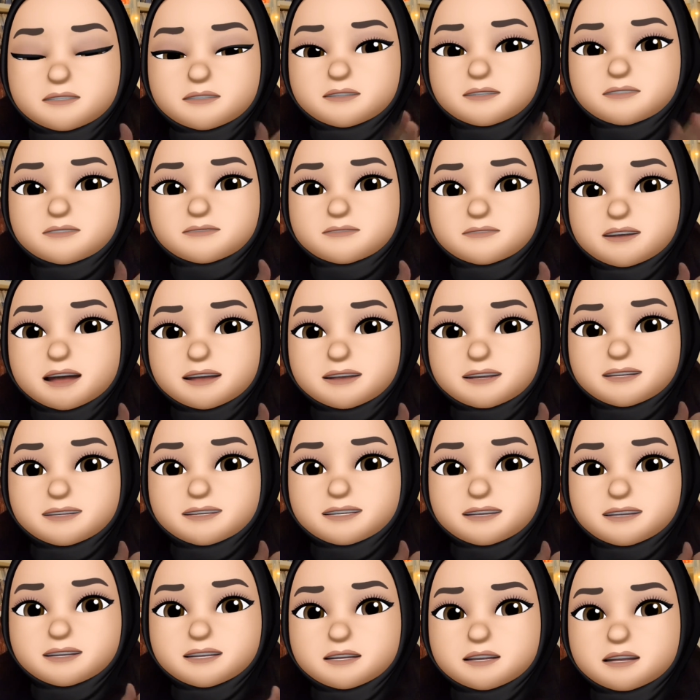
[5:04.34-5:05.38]
In front is
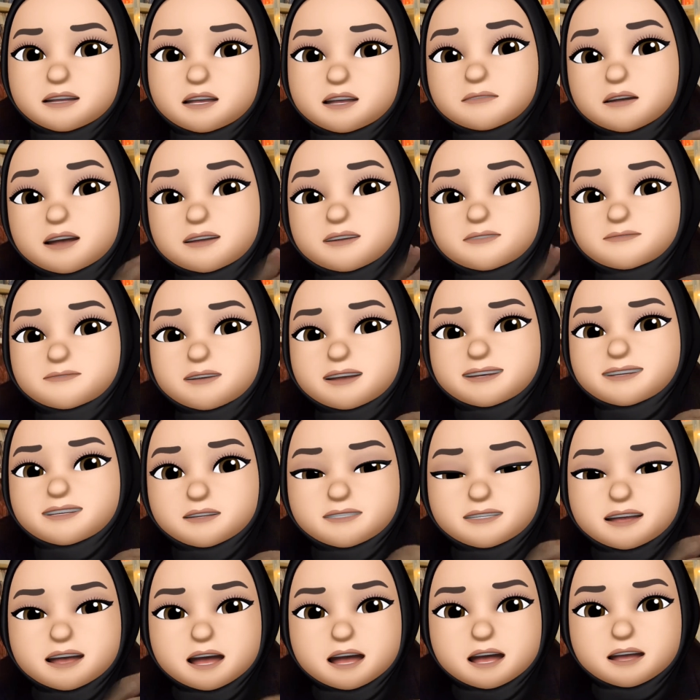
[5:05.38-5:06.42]
English, at the back is
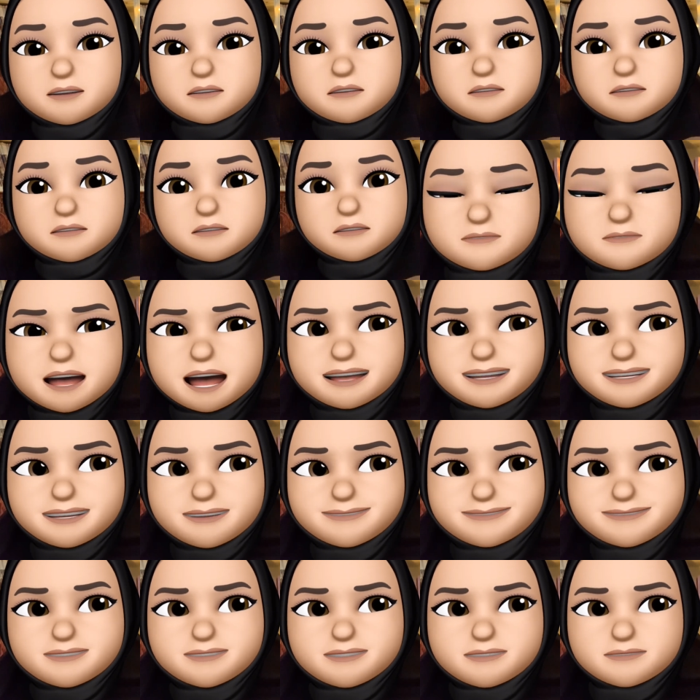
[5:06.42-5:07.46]
Tagalog. I
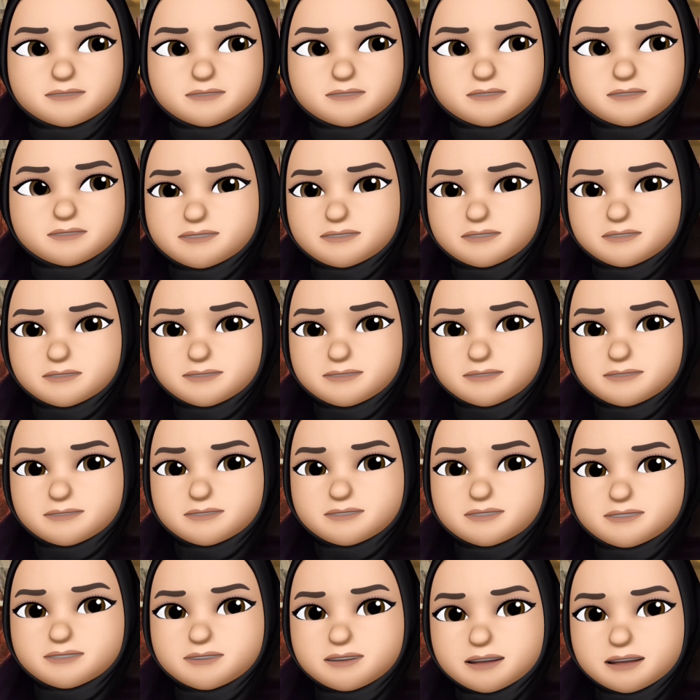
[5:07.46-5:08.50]
gave this book 2
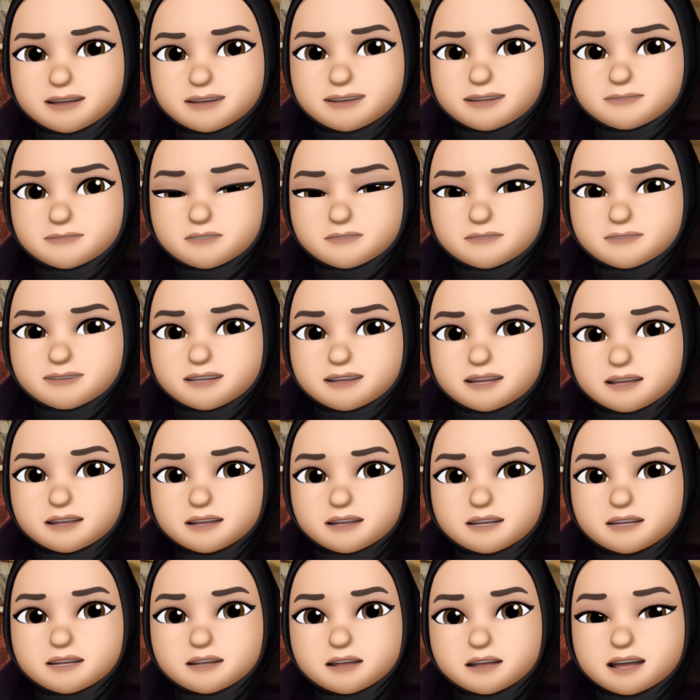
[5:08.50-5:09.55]
stars, I'm not
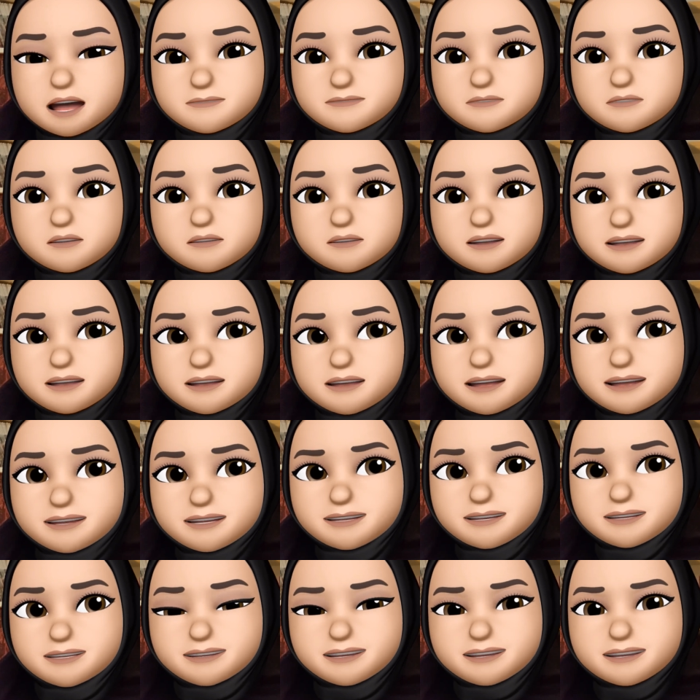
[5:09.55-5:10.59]
mistaken. I'm not
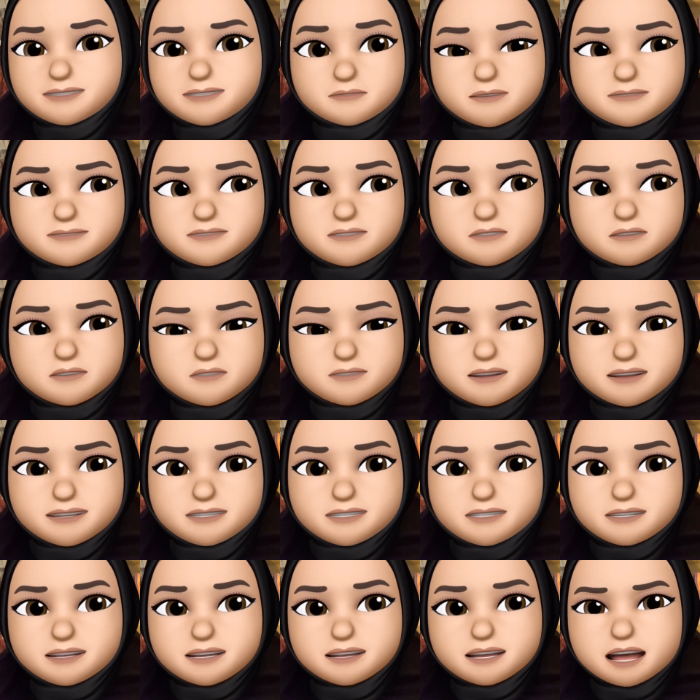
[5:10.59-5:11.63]
liking it, even though
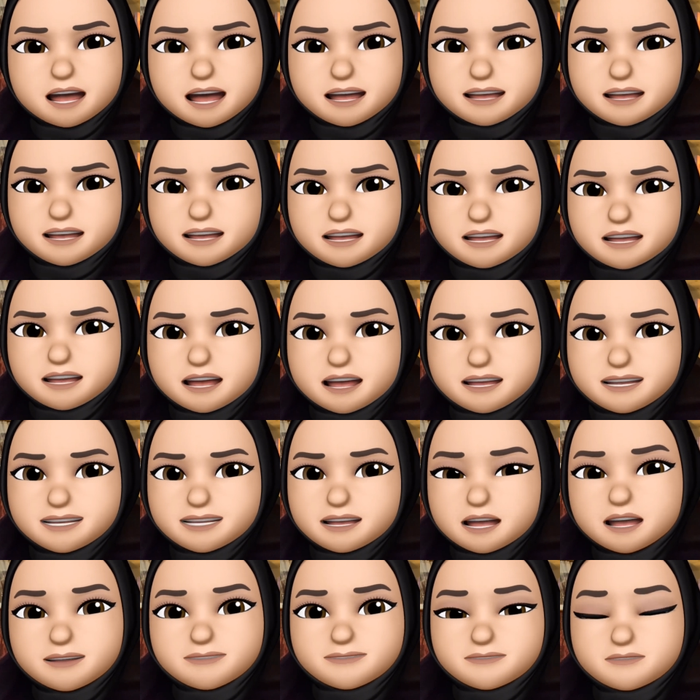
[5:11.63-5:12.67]
it's a
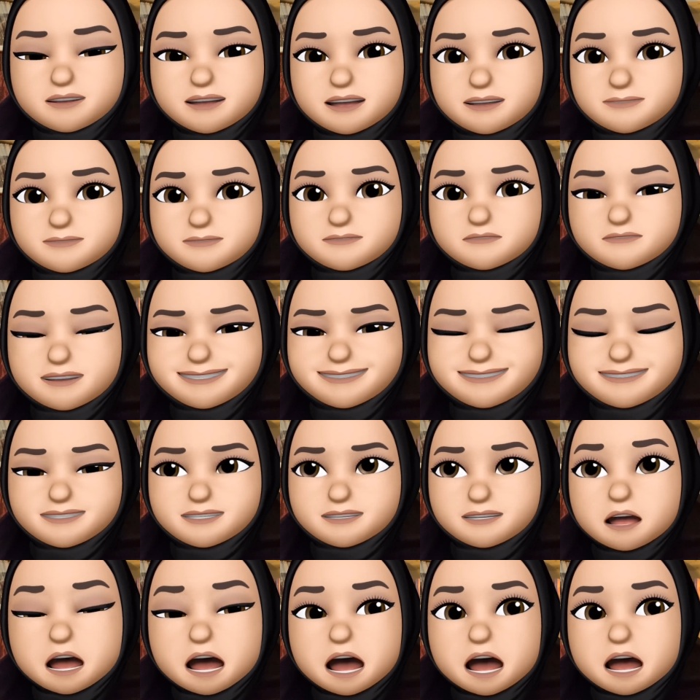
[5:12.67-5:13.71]
self-help,
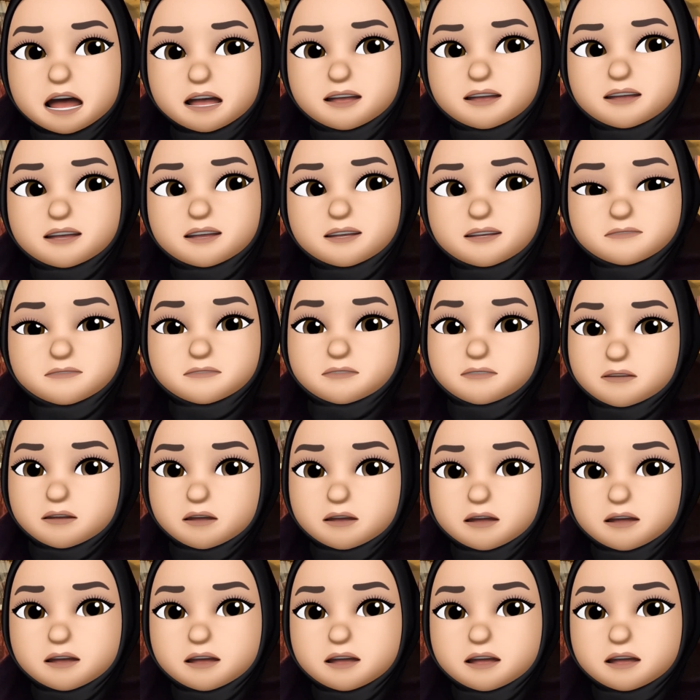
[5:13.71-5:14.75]
mental health
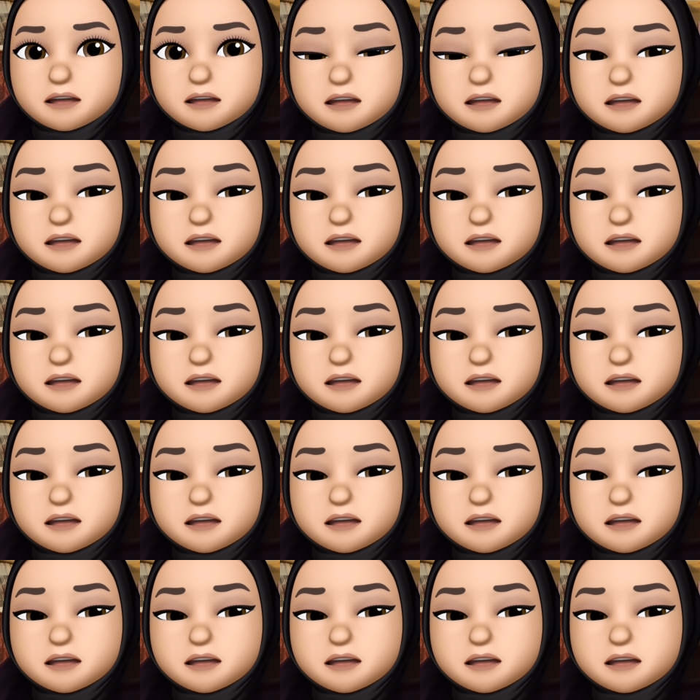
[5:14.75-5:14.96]
book.